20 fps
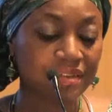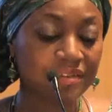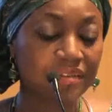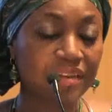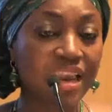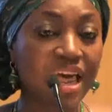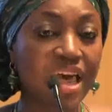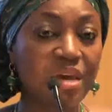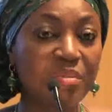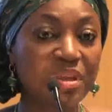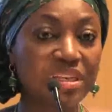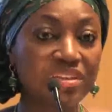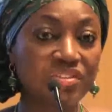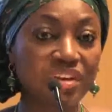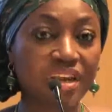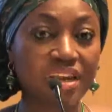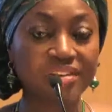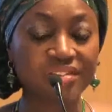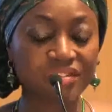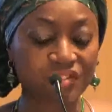as climate
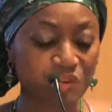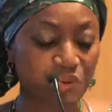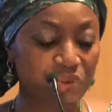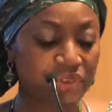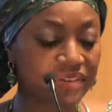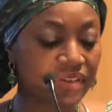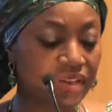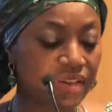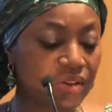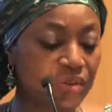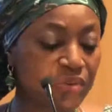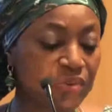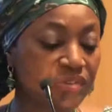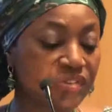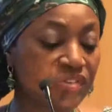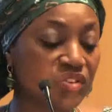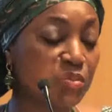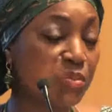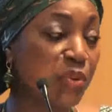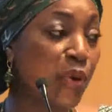change
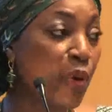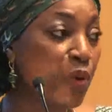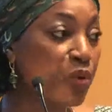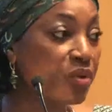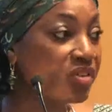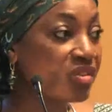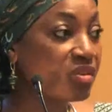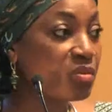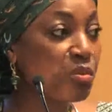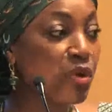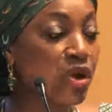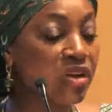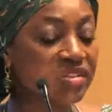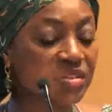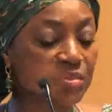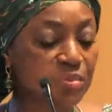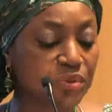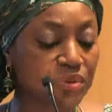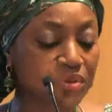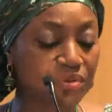continues to pose
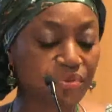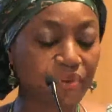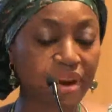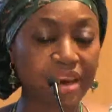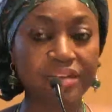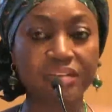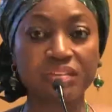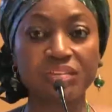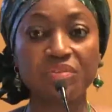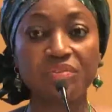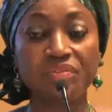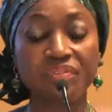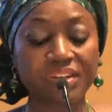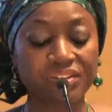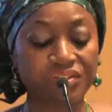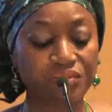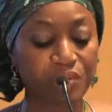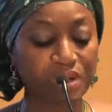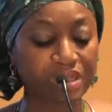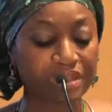multiple threats to
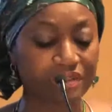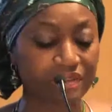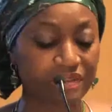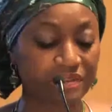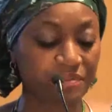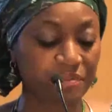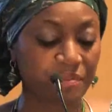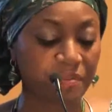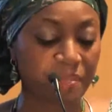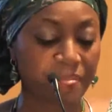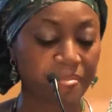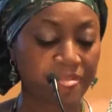fisheries?